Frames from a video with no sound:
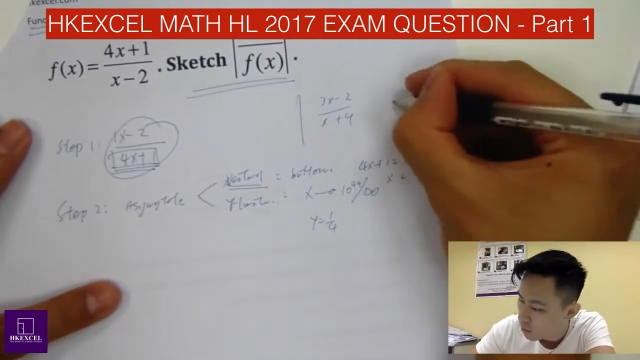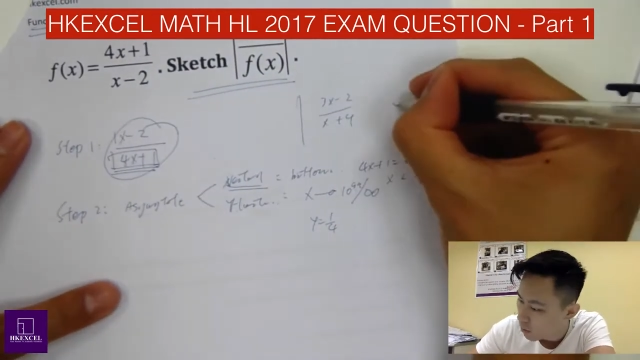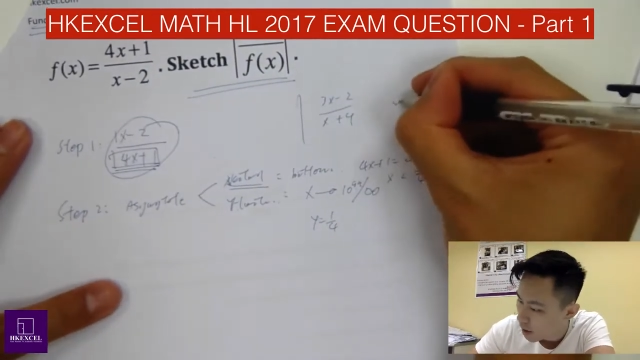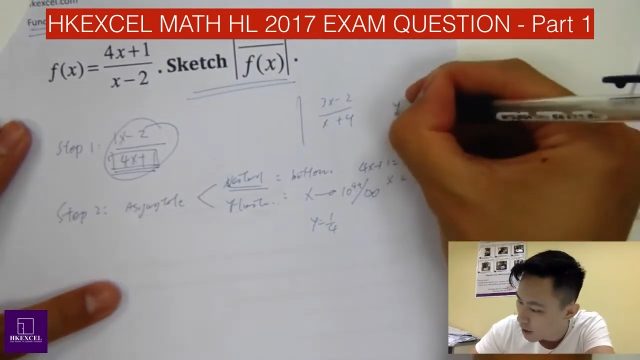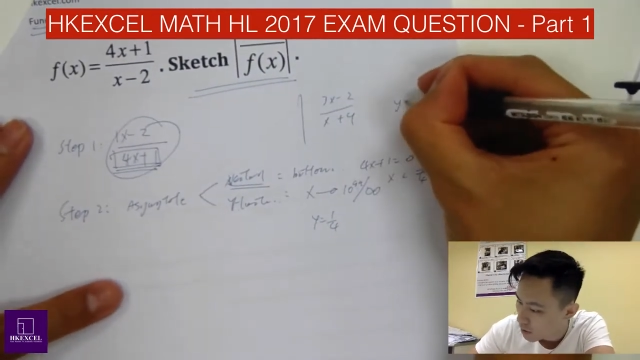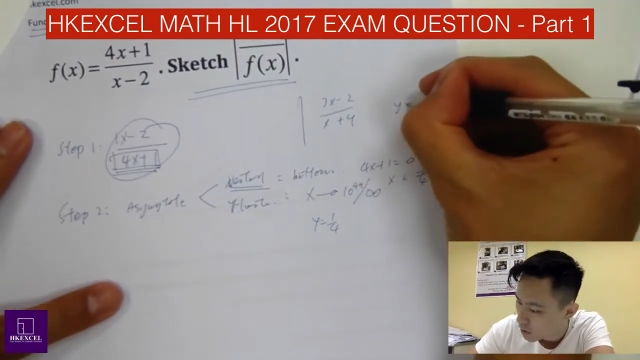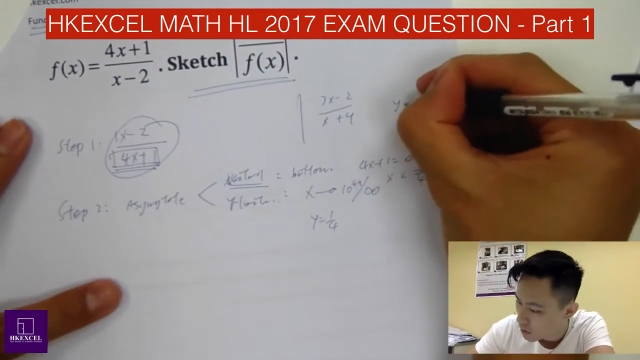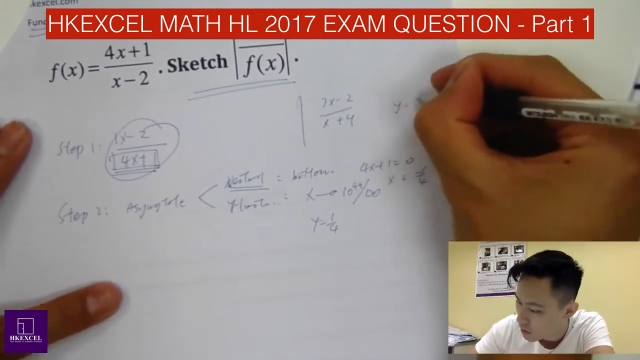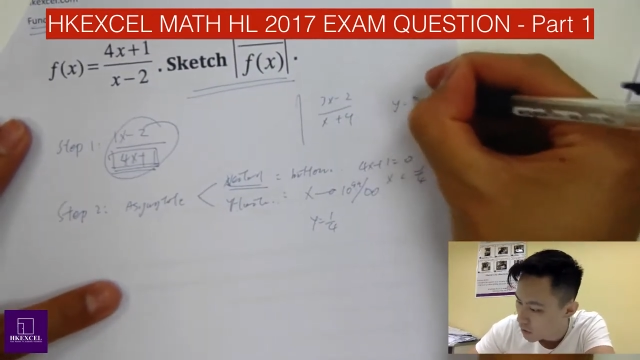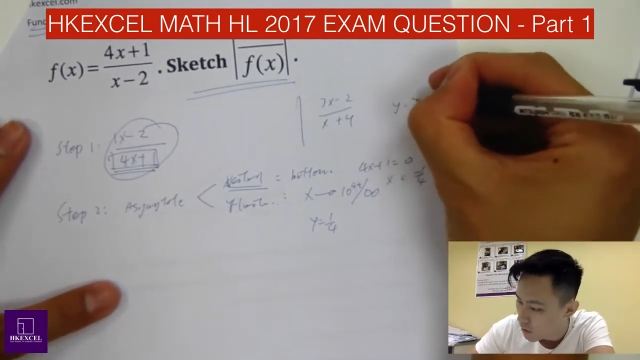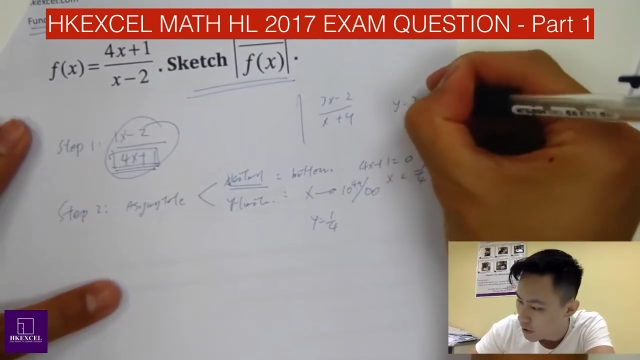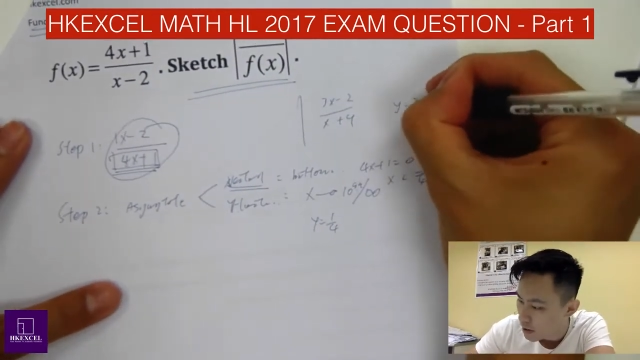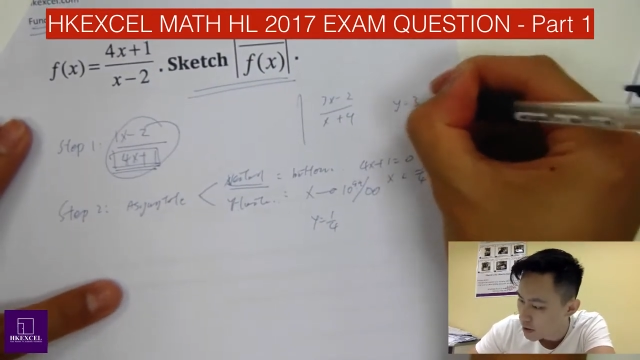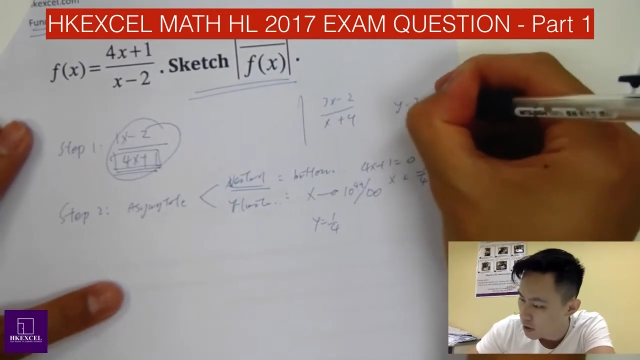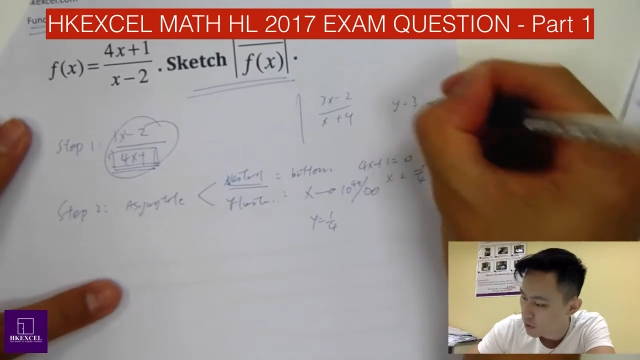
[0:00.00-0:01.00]
y equals to
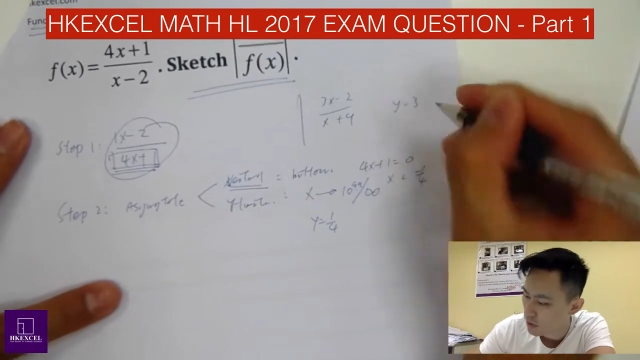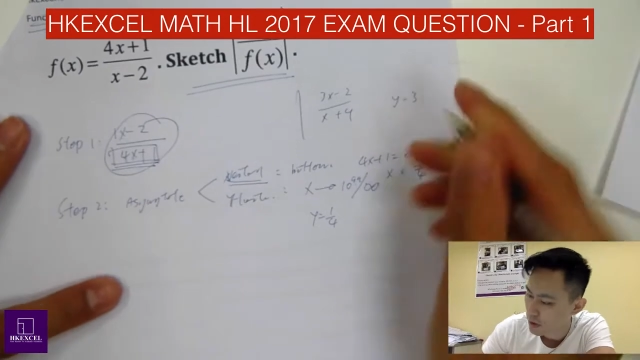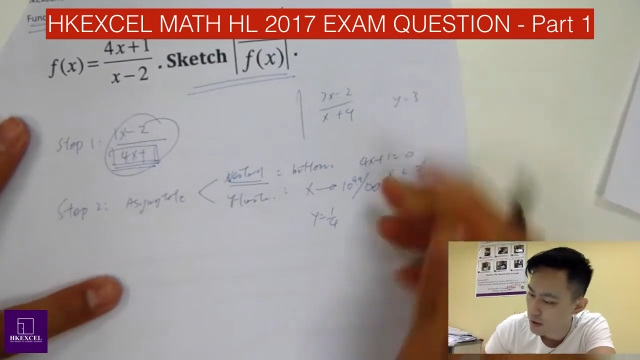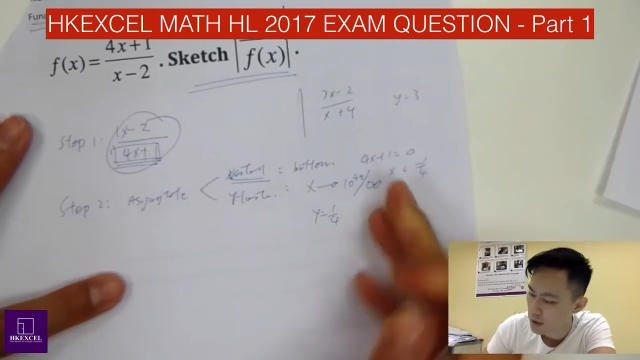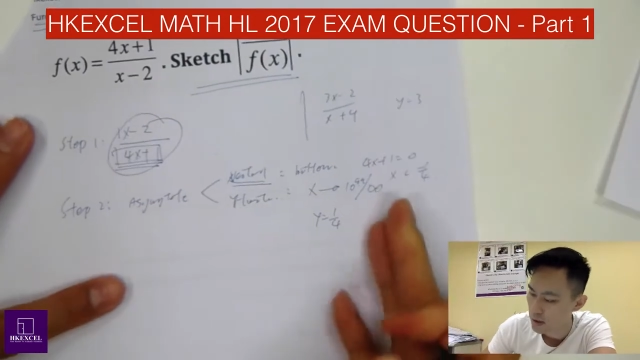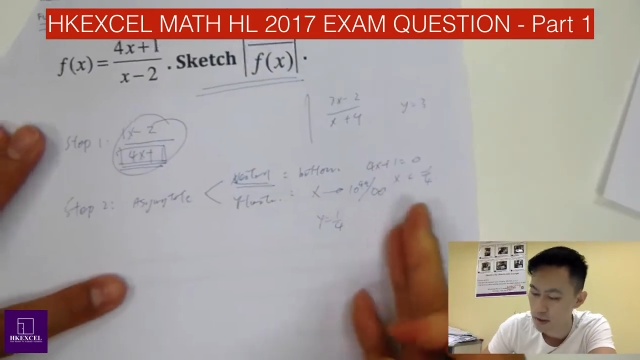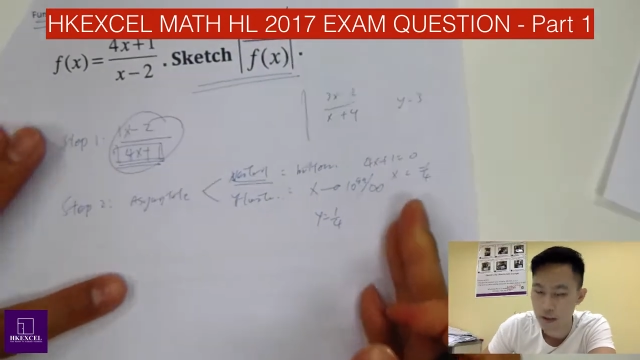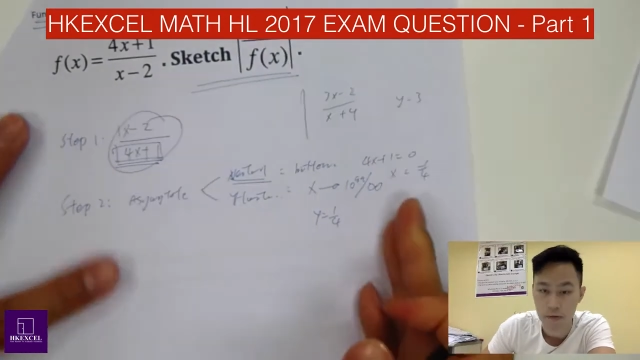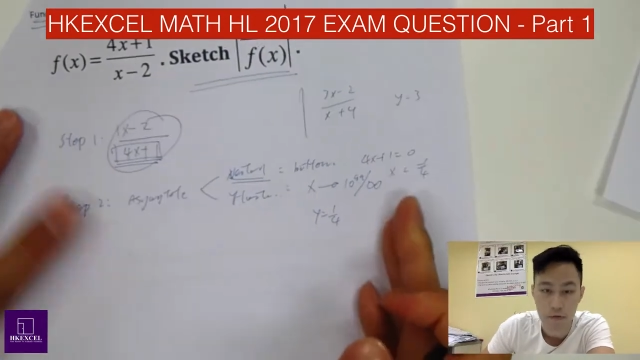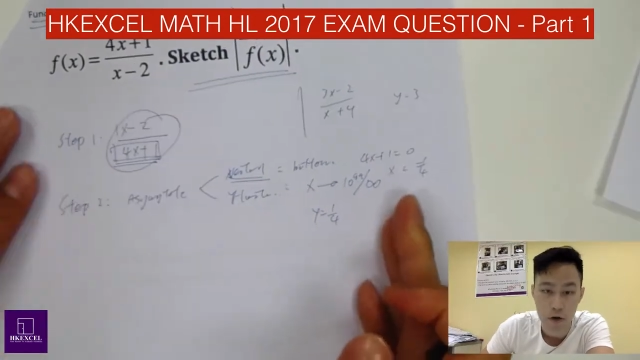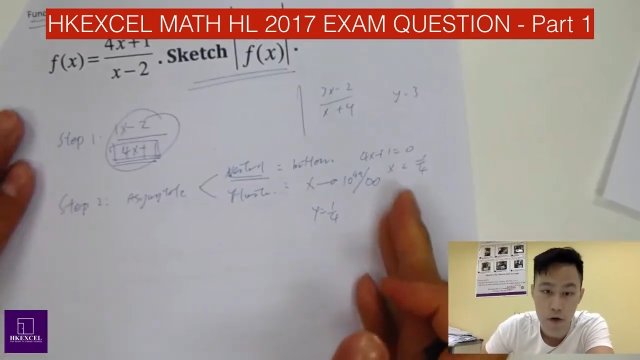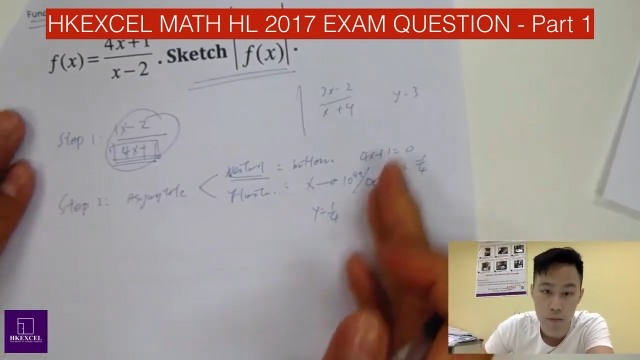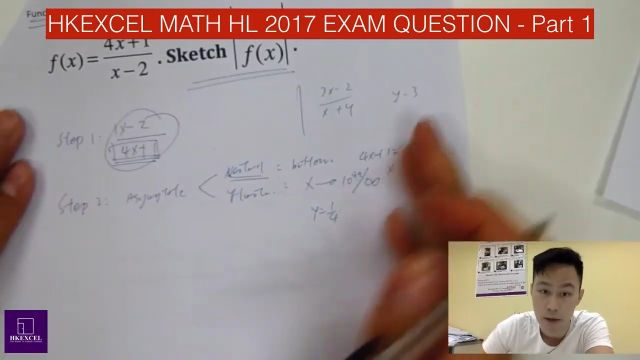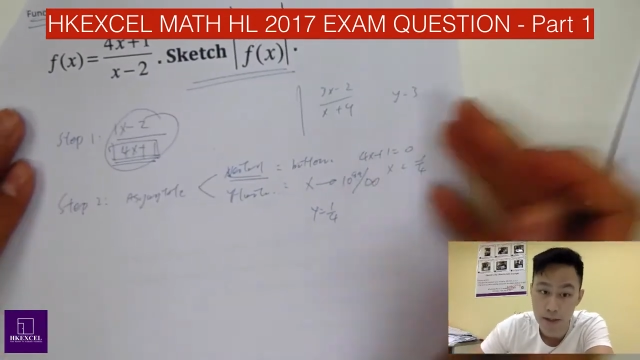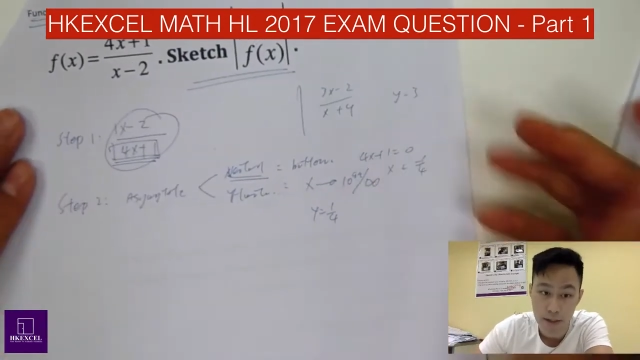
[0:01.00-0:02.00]
3. So this is a
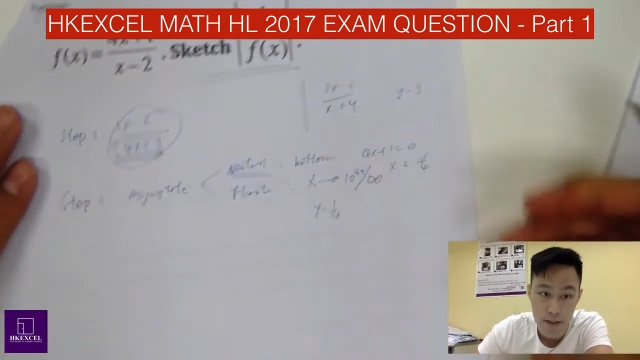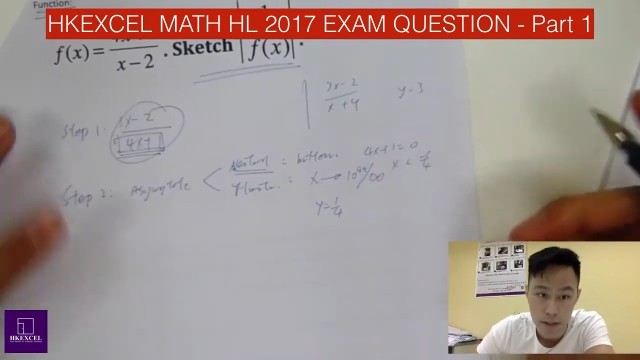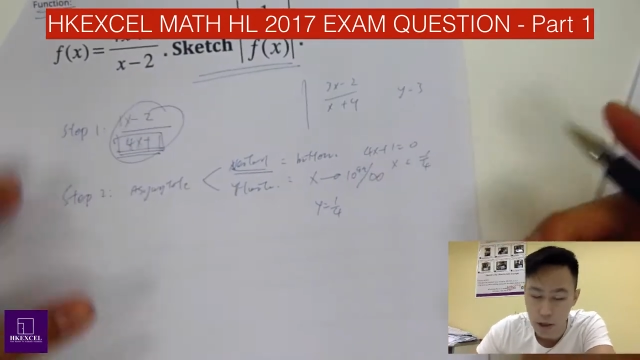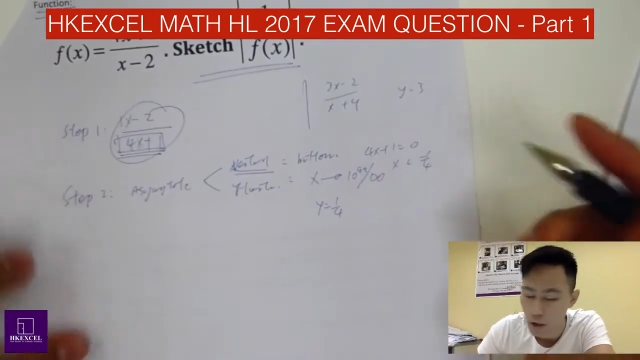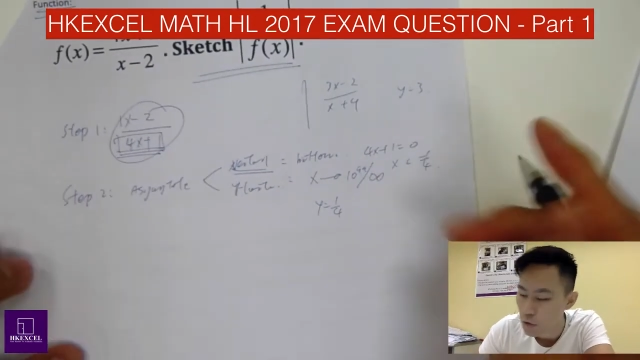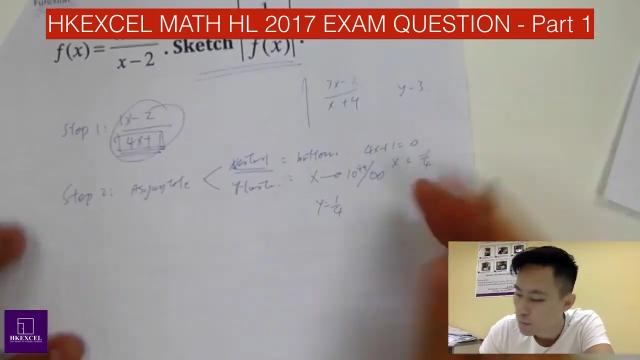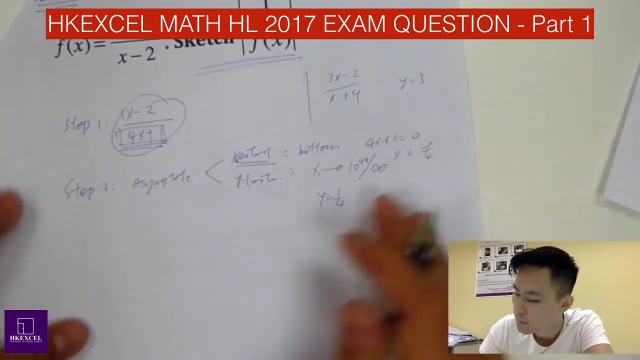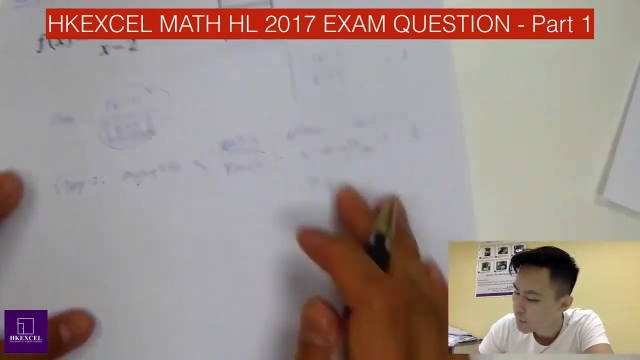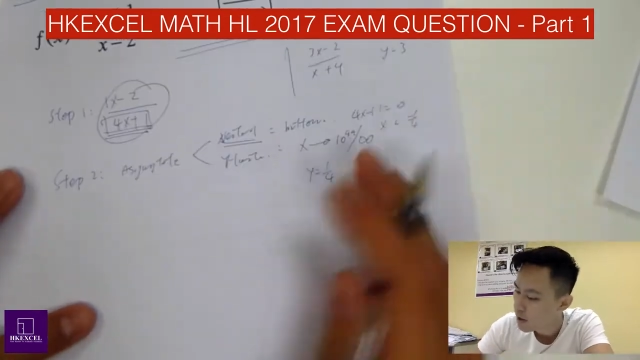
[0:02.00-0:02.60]
very basic skill.